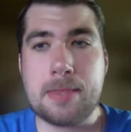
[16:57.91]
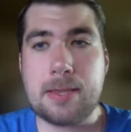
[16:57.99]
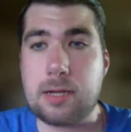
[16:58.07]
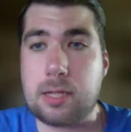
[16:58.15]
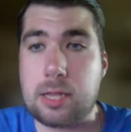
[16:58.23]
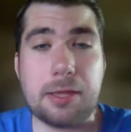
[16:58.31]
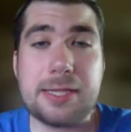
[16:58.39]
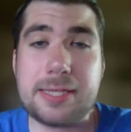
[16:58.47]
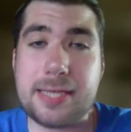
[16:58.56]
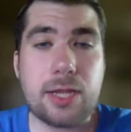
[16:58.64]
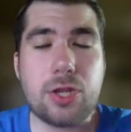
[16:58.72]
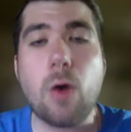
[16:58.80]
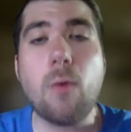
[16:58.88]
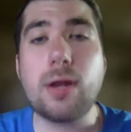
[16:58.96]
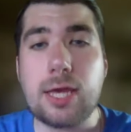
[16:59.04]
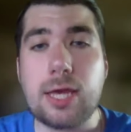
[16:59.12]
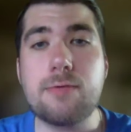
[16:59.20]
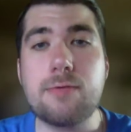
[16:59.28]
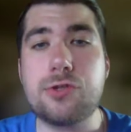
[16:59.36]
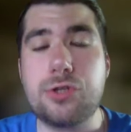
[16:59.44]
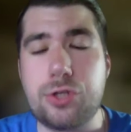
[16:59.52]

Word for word: clearly didn't know what he was